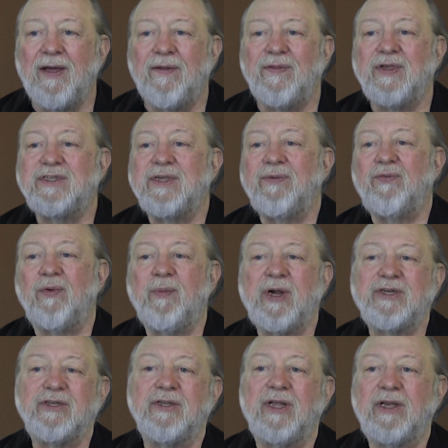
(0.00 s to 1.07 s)
This
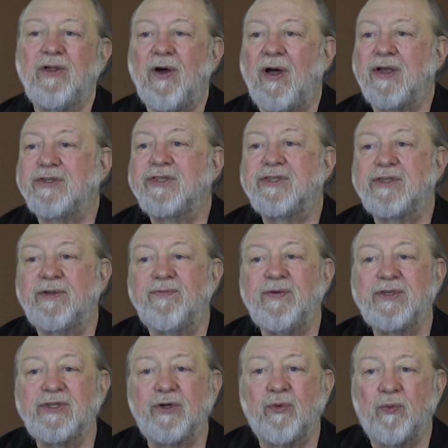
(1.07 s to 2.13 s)
information that causes the
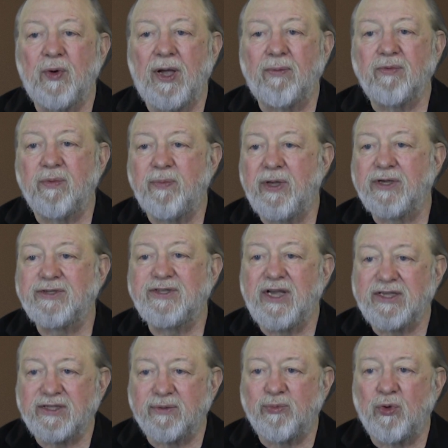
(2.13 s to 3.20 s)
physical realm to be
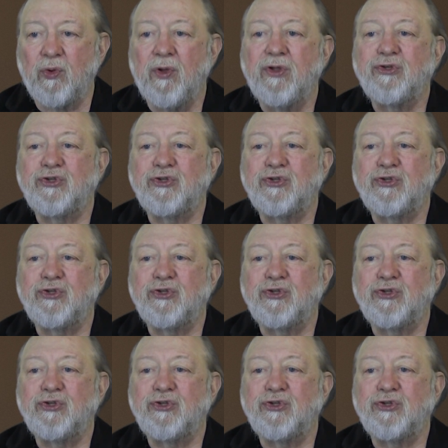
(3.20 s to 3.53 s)
accessible